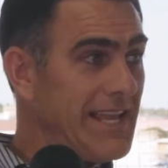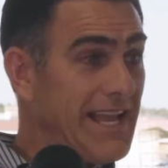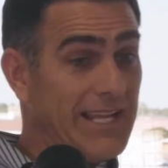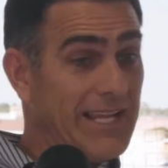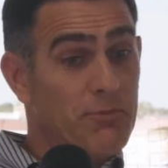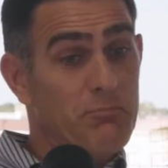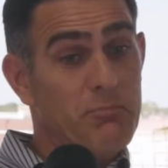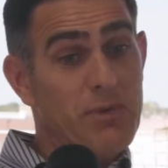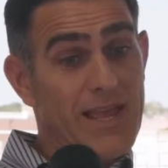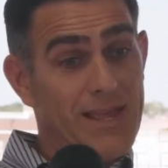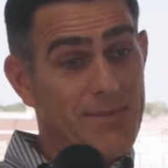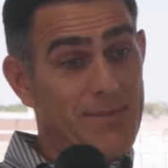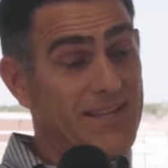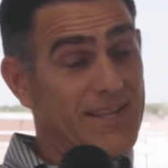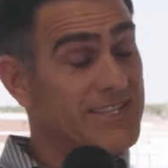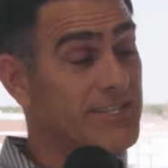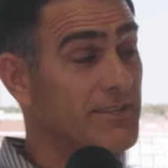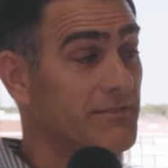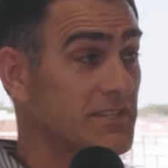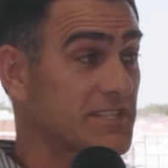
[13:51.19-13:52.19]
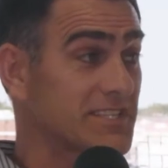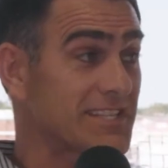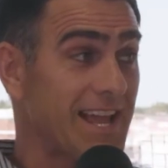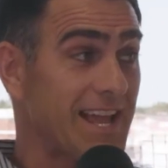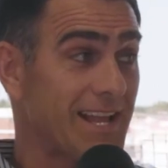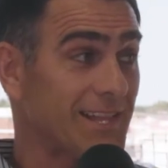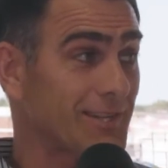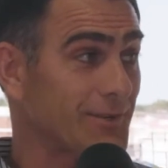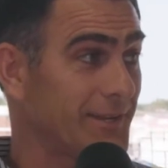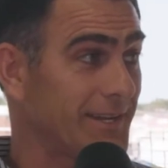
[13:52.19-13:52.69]
I could pay myself a
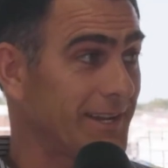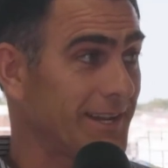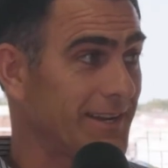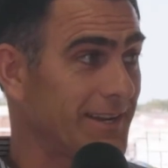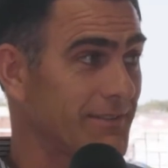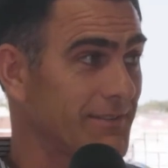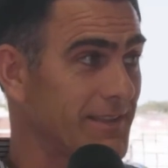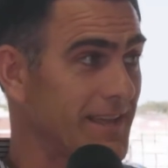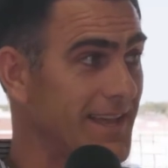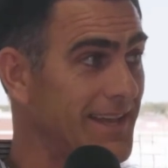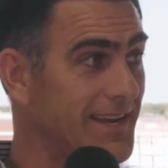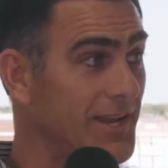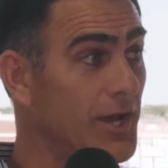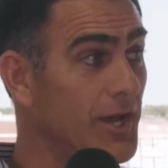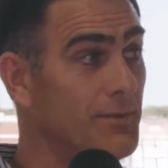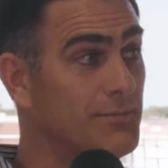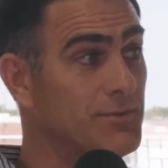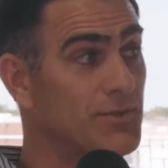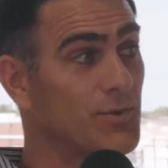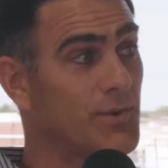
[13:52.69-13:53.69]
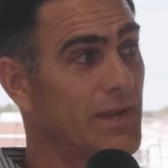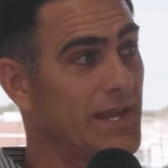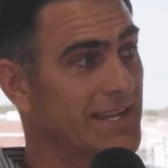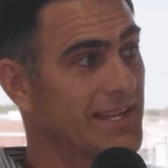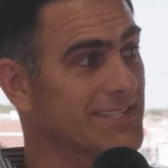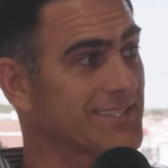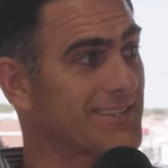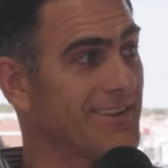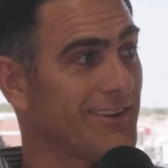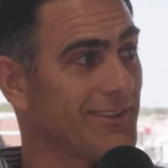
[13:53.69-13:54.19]
salary out of that up to
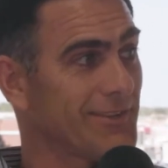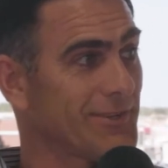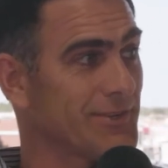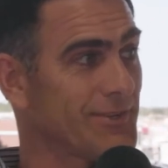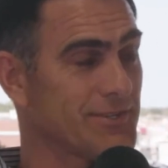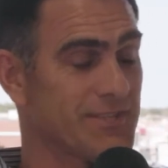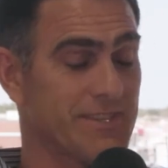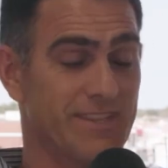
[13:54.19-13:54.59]
X dollars.